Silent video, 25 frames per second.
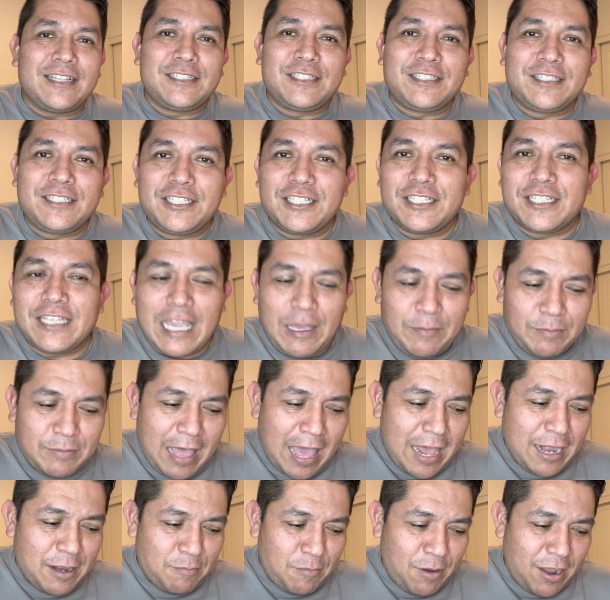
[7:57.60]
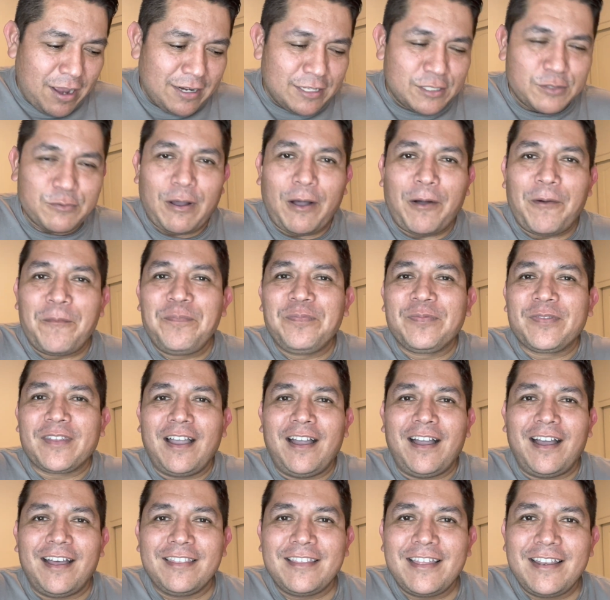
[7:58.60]
just keep that in mind as well.
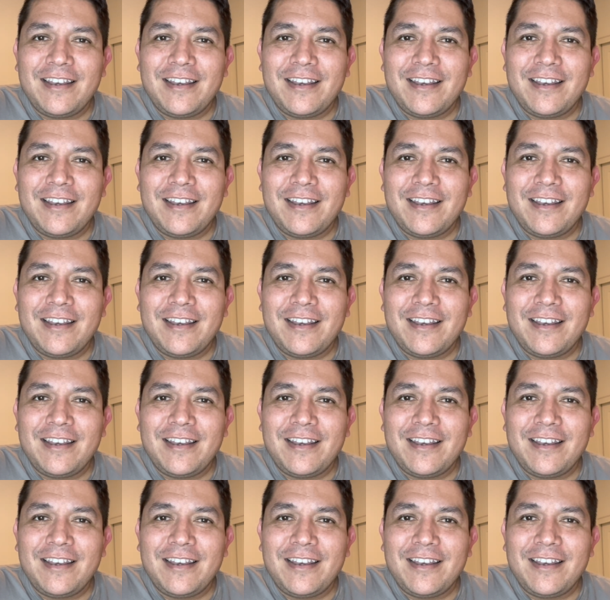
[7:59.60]
The